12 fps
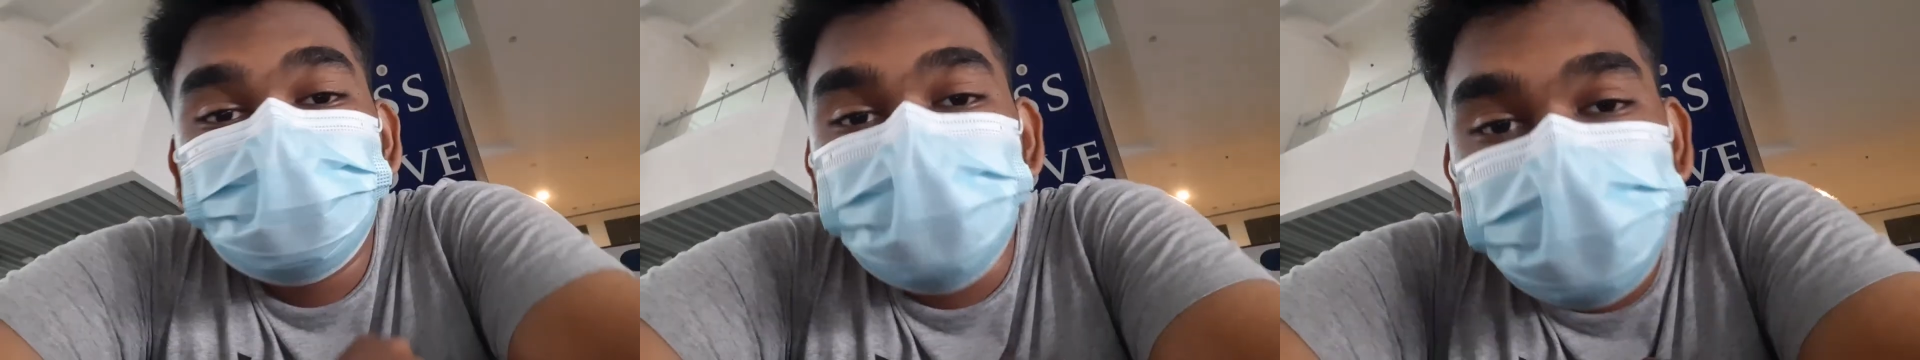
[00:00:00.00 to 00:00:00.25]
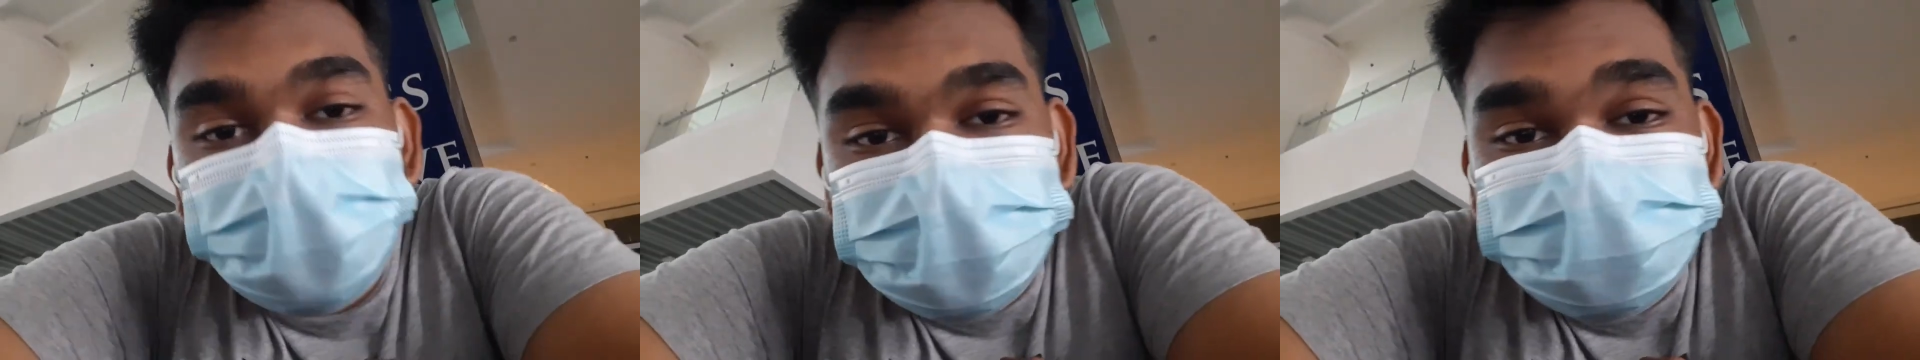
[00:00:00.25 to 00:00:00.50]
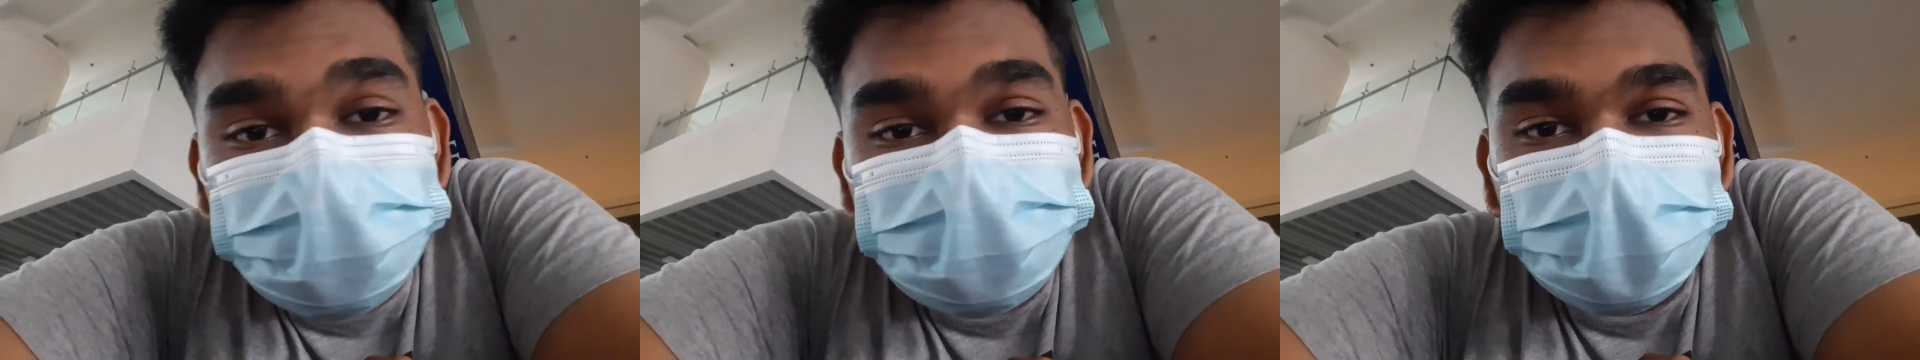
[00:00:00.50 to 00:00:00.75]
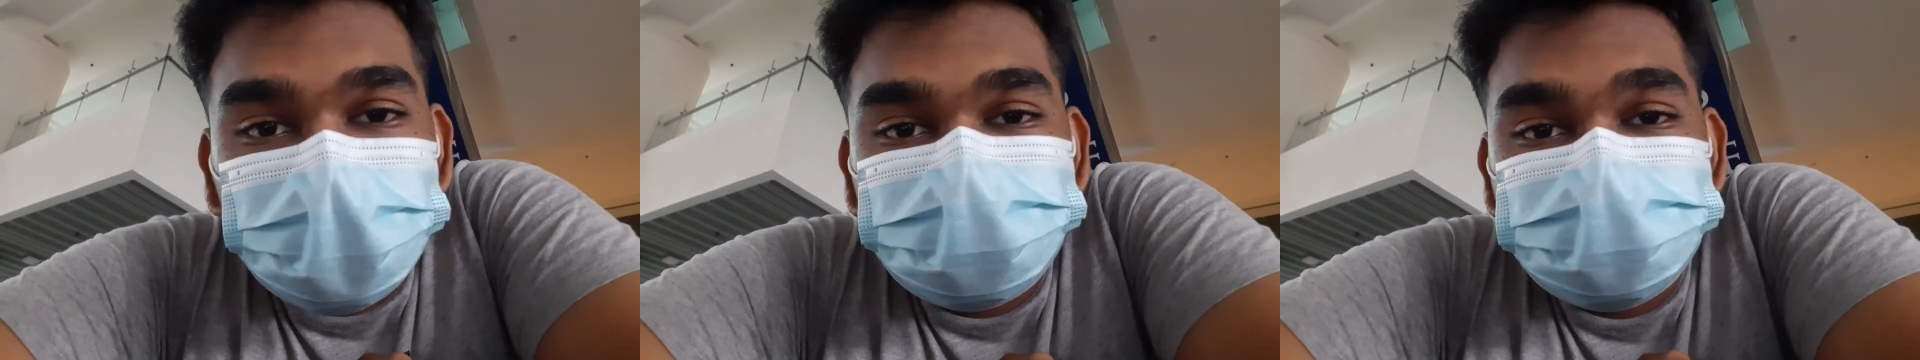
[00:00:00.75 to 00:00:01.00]
We will explore
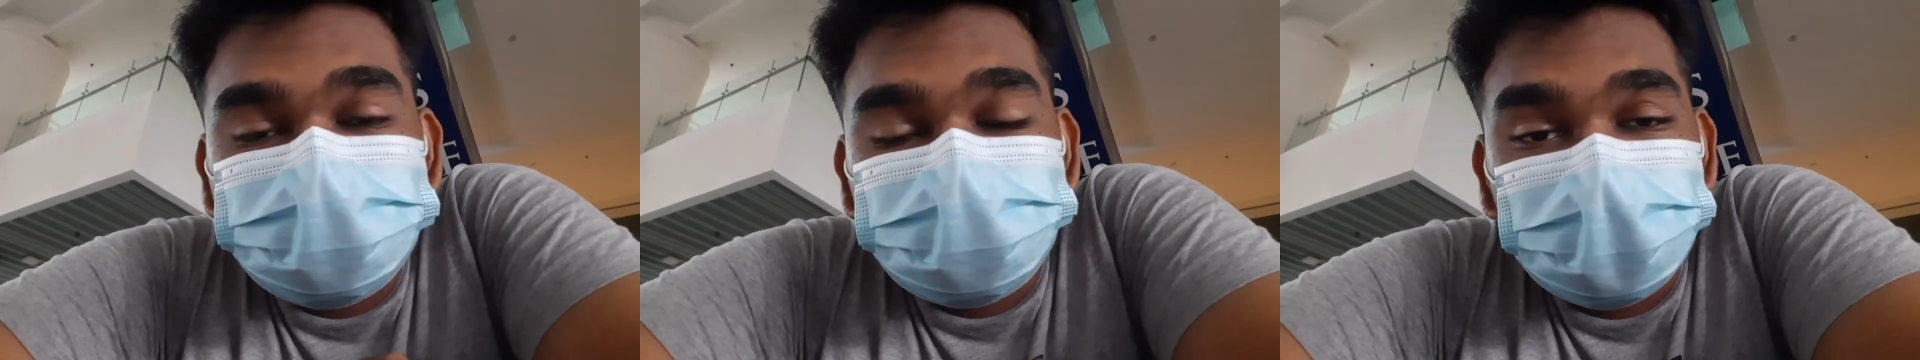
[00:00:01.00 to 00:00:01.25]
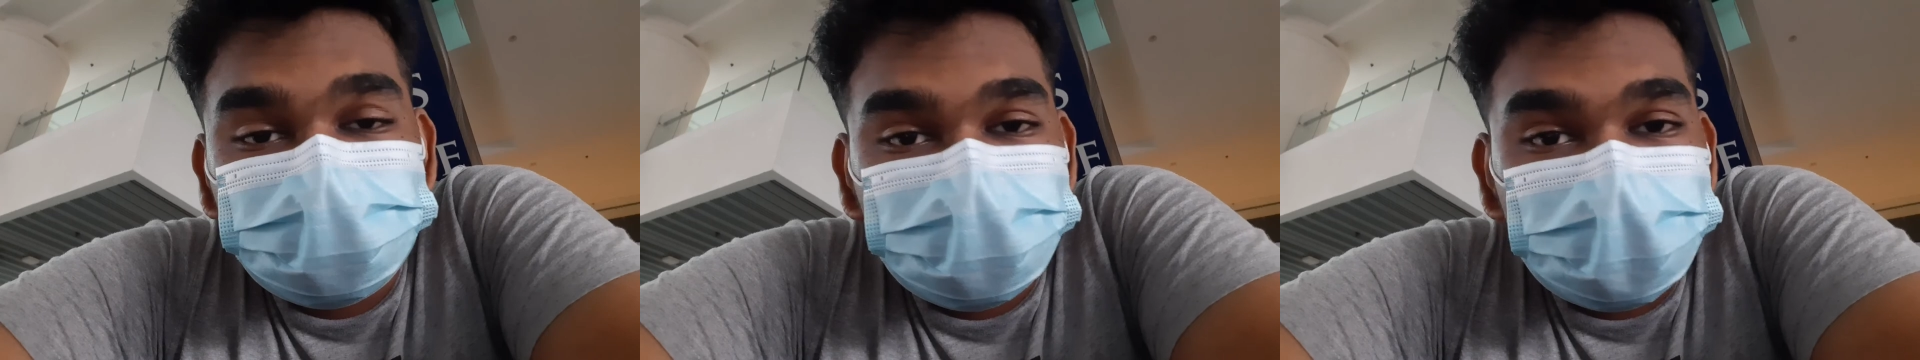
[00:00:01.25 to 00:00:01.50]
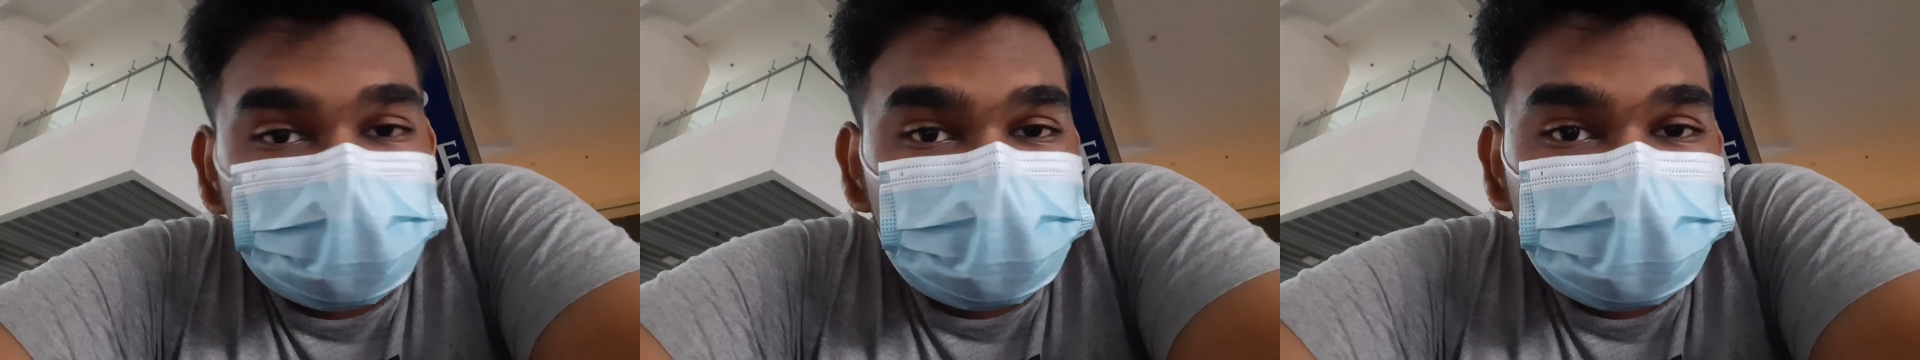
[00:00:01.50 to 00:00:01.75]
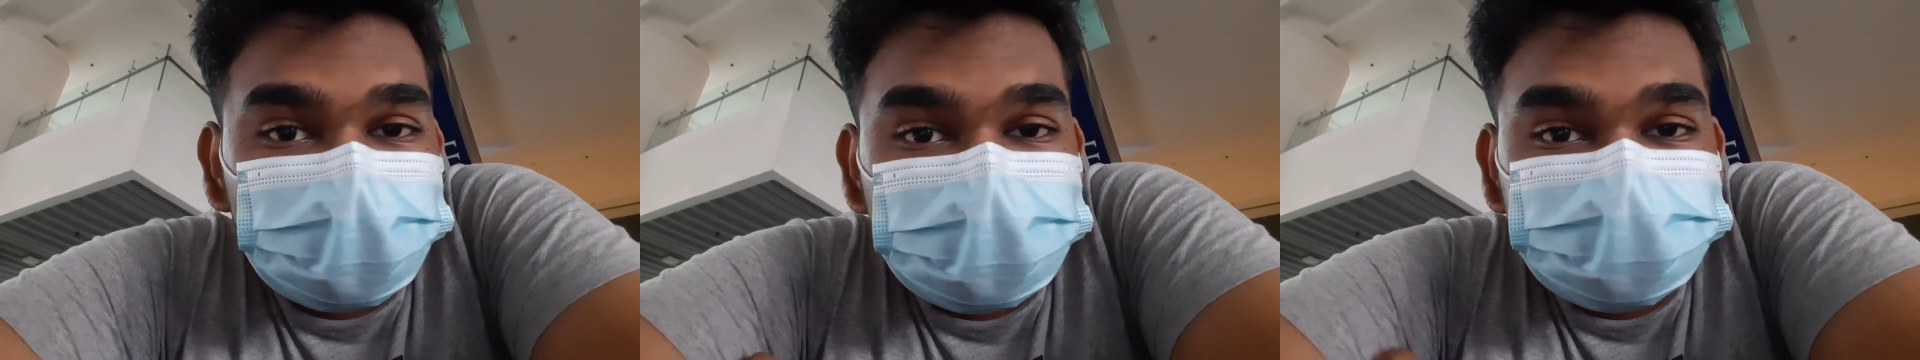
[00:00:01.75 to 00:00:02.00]
the campus a bit more
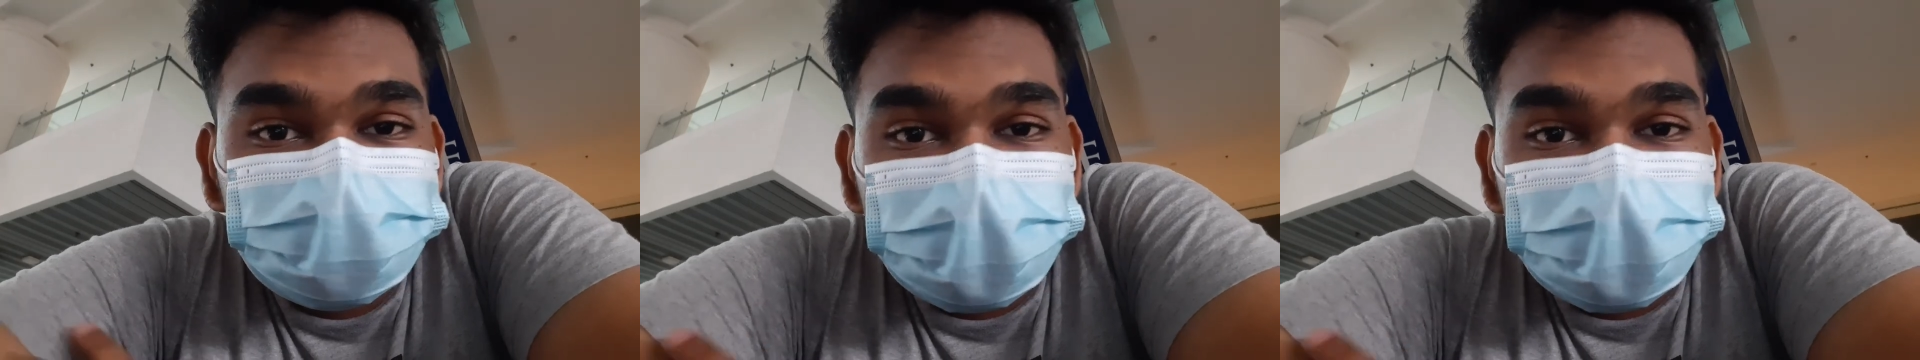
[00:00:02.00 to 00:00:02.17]
after this,